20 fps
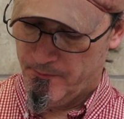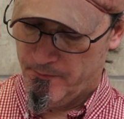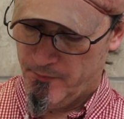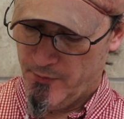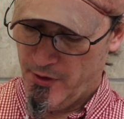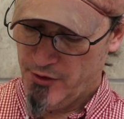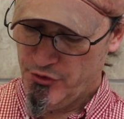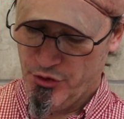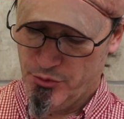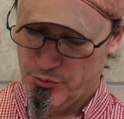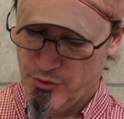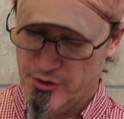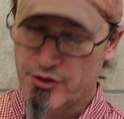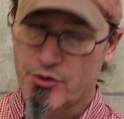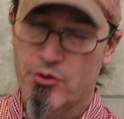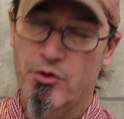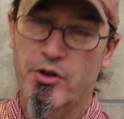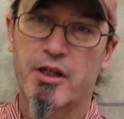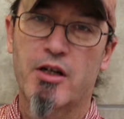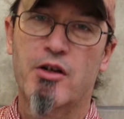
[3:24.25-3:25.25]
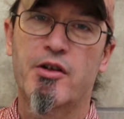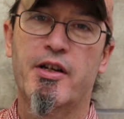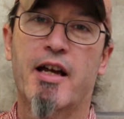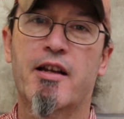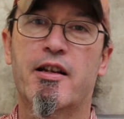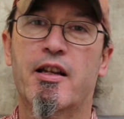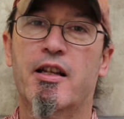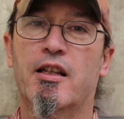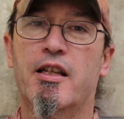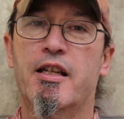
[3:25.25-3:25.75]
Not sure what's going on
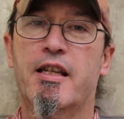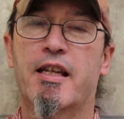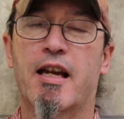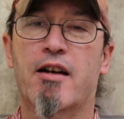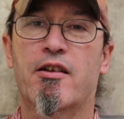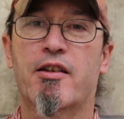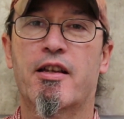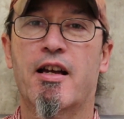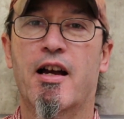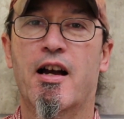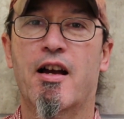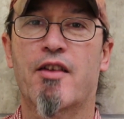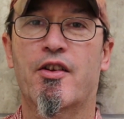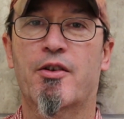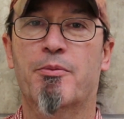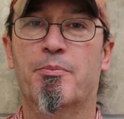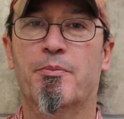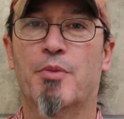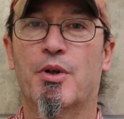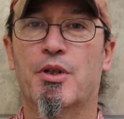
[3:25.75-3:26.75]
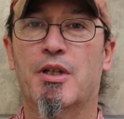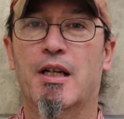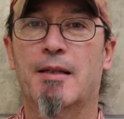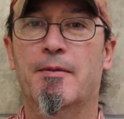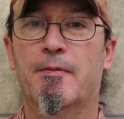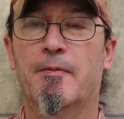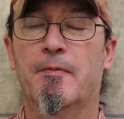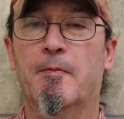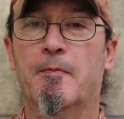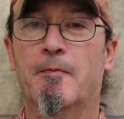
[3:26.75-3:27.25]
down in Lee County either,
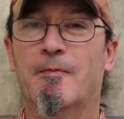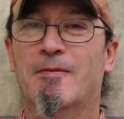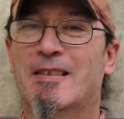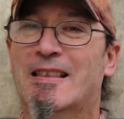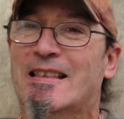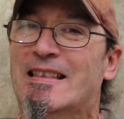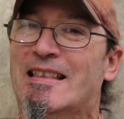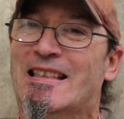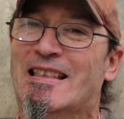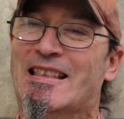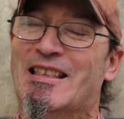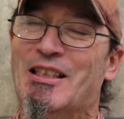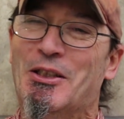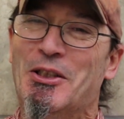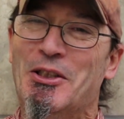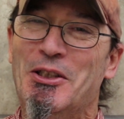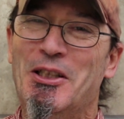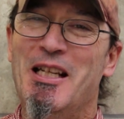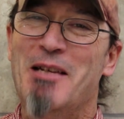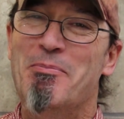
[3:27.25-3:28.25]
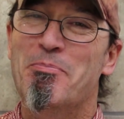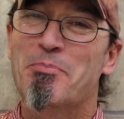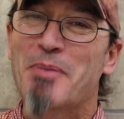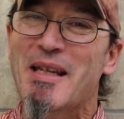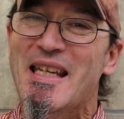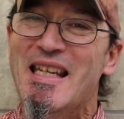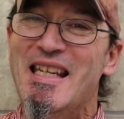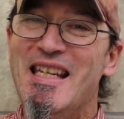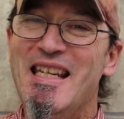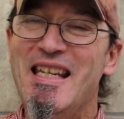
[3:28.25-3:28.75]
but could it
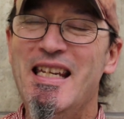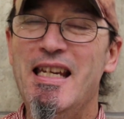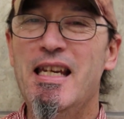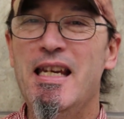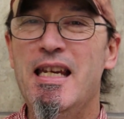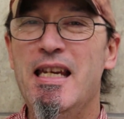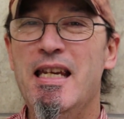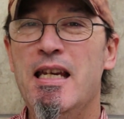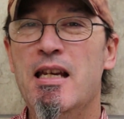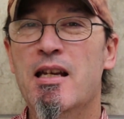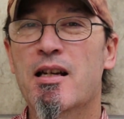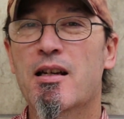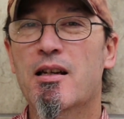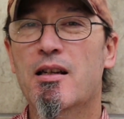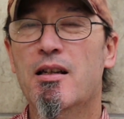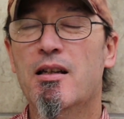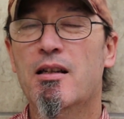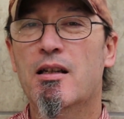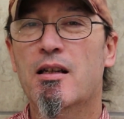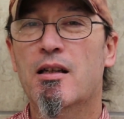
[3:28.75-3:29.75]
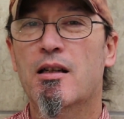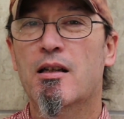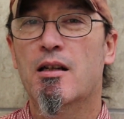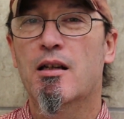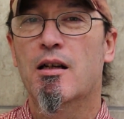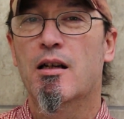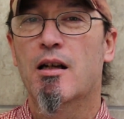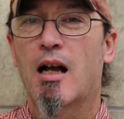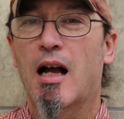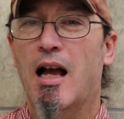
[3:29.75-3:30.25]
be,
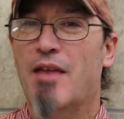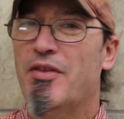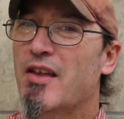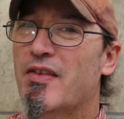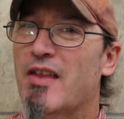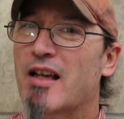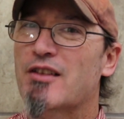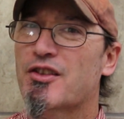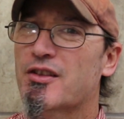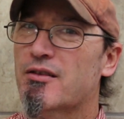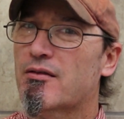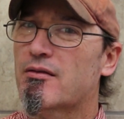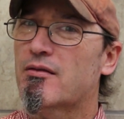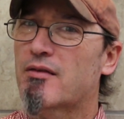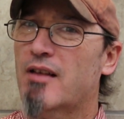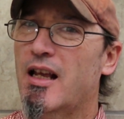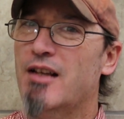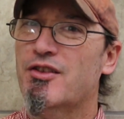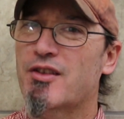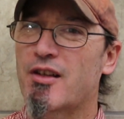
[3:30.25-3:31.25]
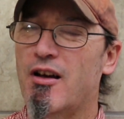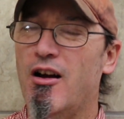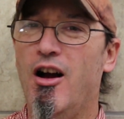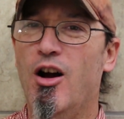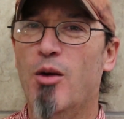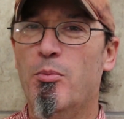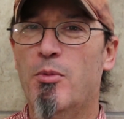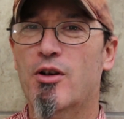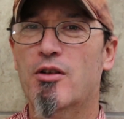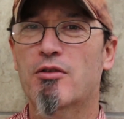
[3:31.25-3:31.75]
I think that's the
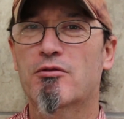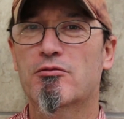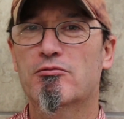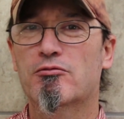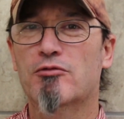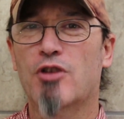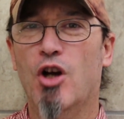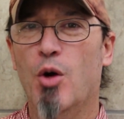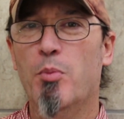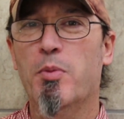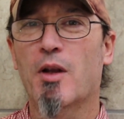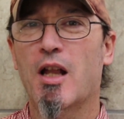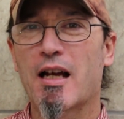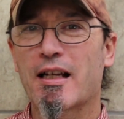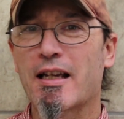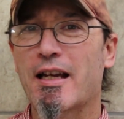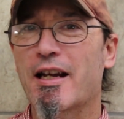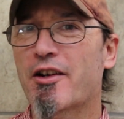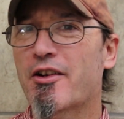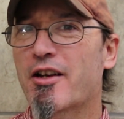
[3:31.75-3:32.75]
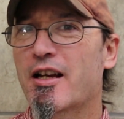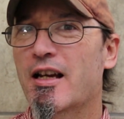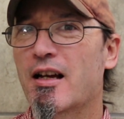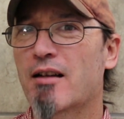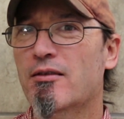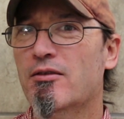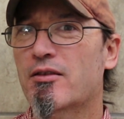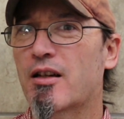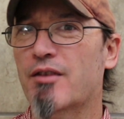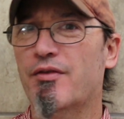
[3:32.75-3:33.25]
Auburn-Opelika
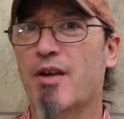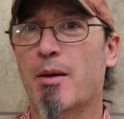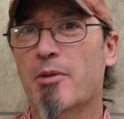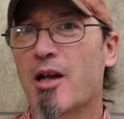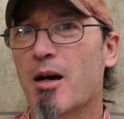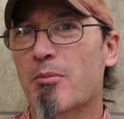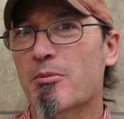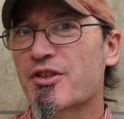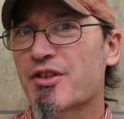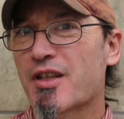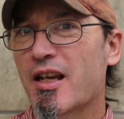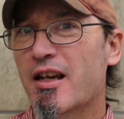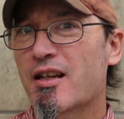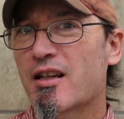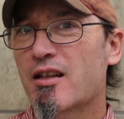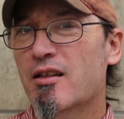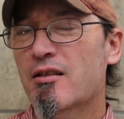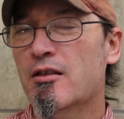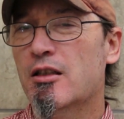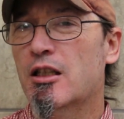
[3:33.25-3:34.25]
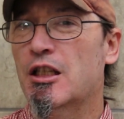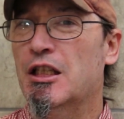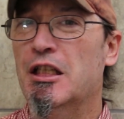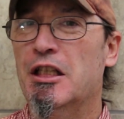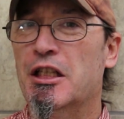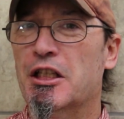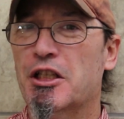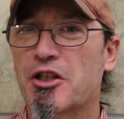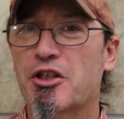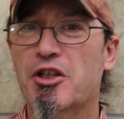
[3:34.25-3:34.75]
area, if I'm not mistaken.
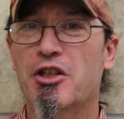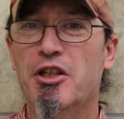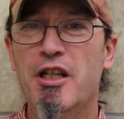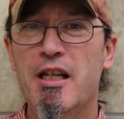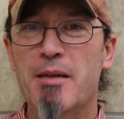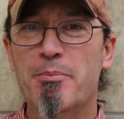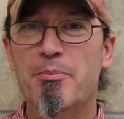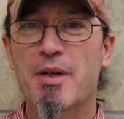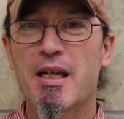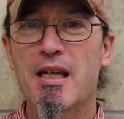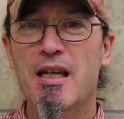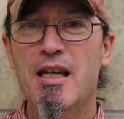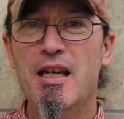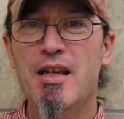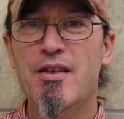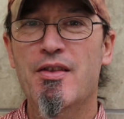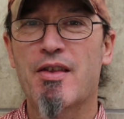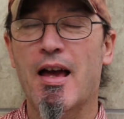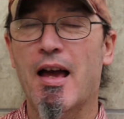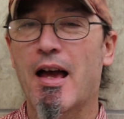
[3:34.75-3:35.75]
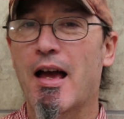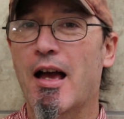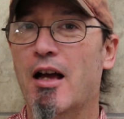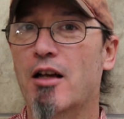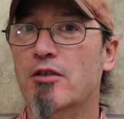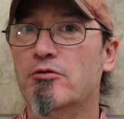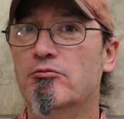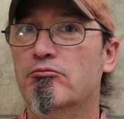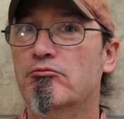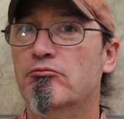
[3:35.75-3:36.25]
Could it be
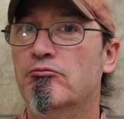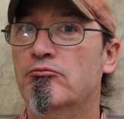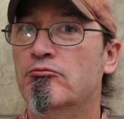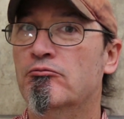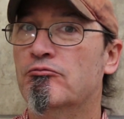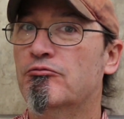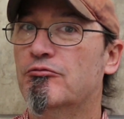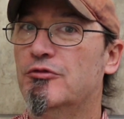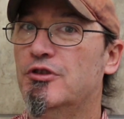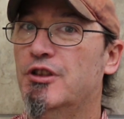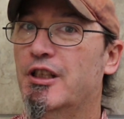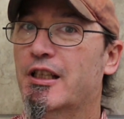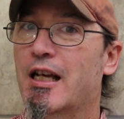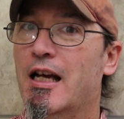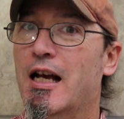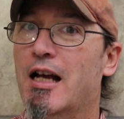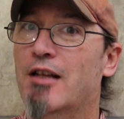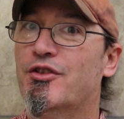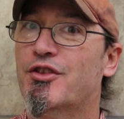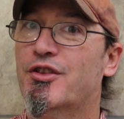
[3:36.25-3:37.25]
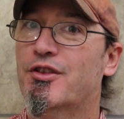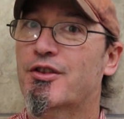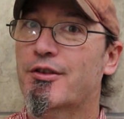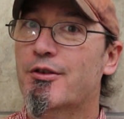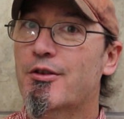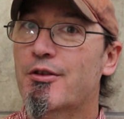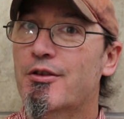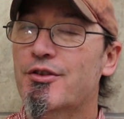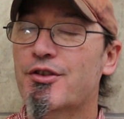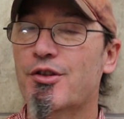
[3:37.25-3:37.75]
that you got
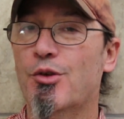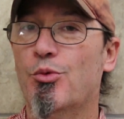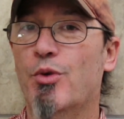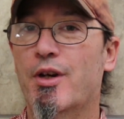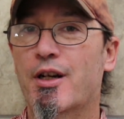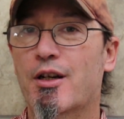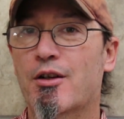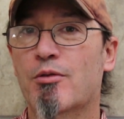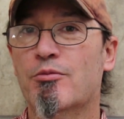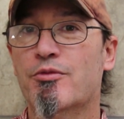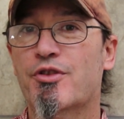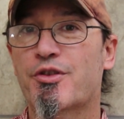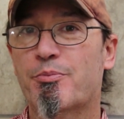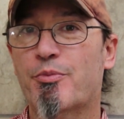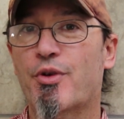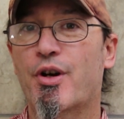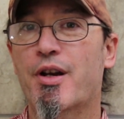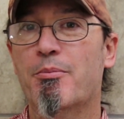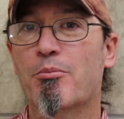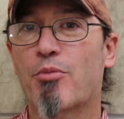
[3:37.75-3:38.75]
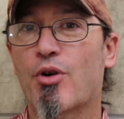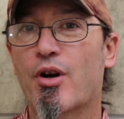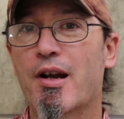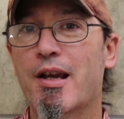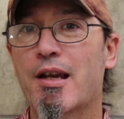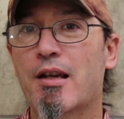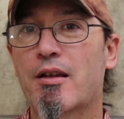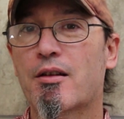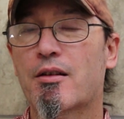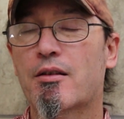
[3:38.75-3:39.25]
students who went on spring
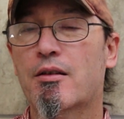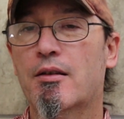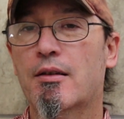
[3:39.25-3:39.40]
break